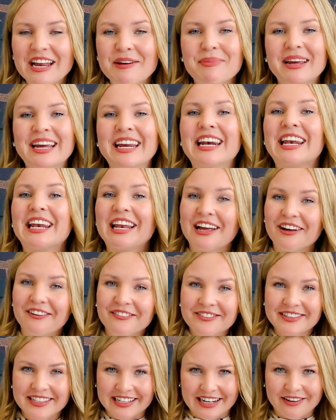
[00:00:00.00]
and being
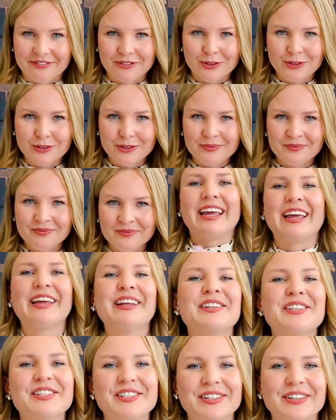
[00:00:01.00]
loved level
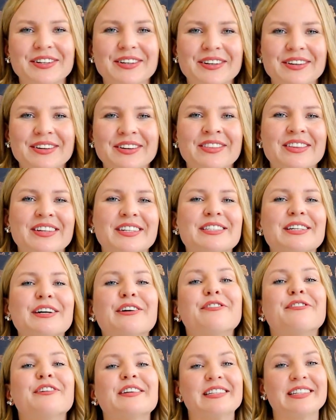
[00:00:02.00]
into the
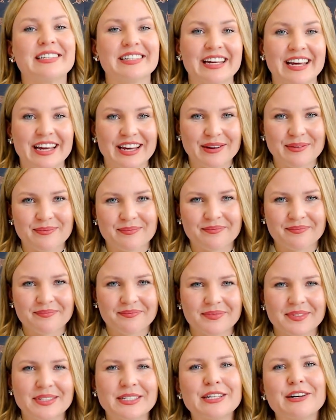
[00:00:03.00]

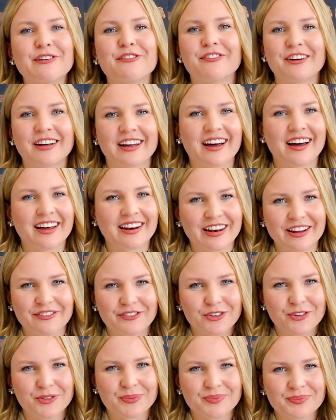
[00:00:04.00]
self-esteem, self-regard
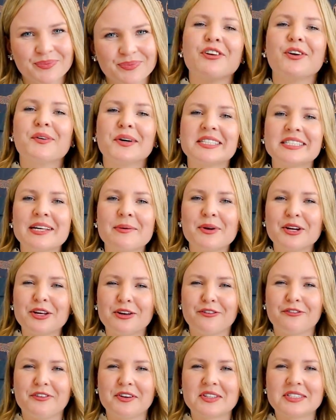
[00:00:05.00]
level. If you are somebody
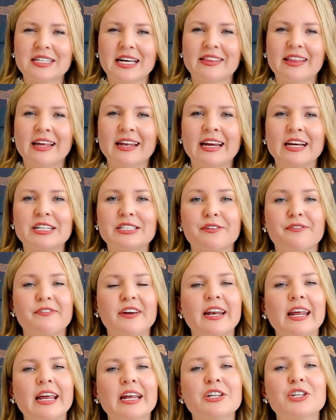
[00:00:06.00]
who feels like they need to
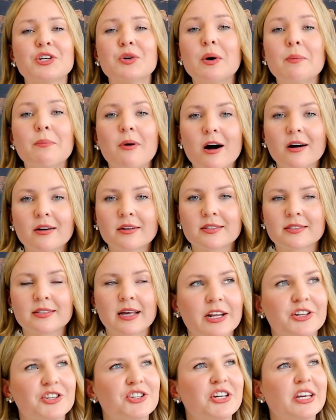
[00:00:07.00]
fit into a box,
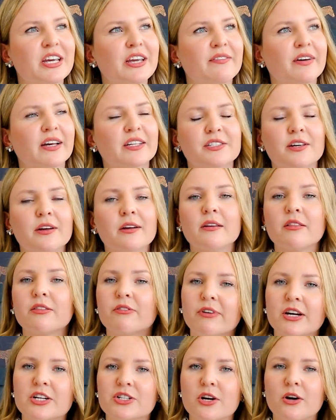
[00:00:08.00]
achieve a certain
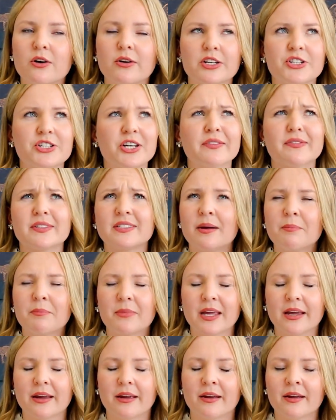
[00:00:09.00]
threshold, achieve
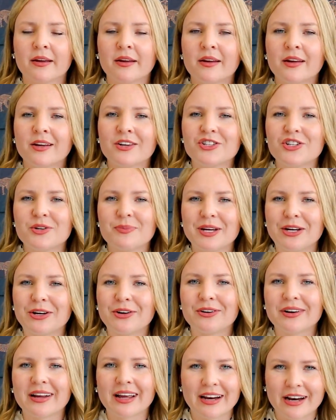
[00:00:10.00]
something to be
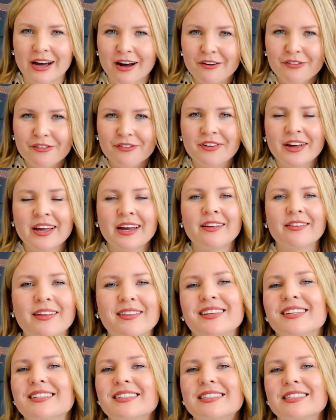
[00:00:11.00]
good enough, then
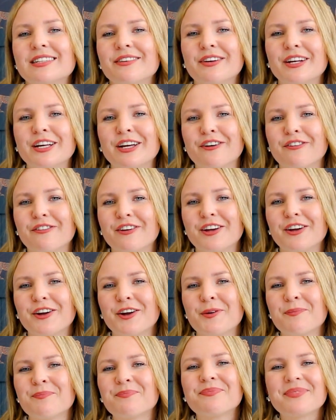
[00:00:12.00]
this is the video for
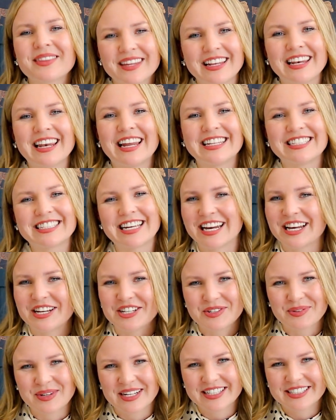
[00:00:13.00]
you. Let's get
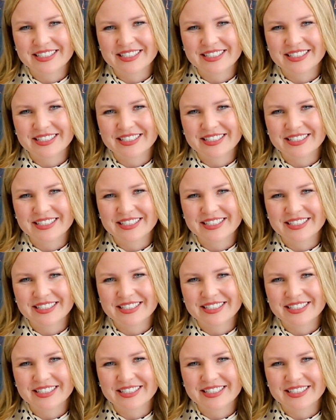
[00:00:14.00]
into it.